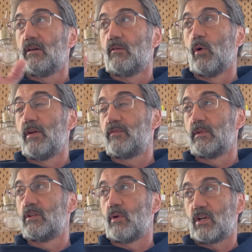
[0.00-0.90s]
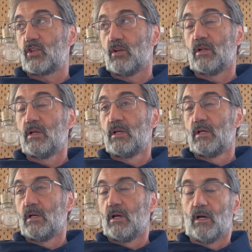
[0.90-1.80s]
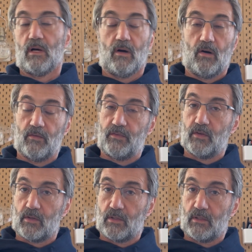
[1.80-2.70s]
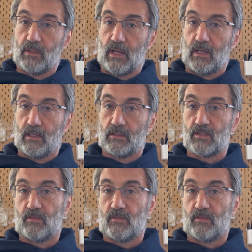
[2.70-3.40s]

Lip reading: away from the direction of your hand.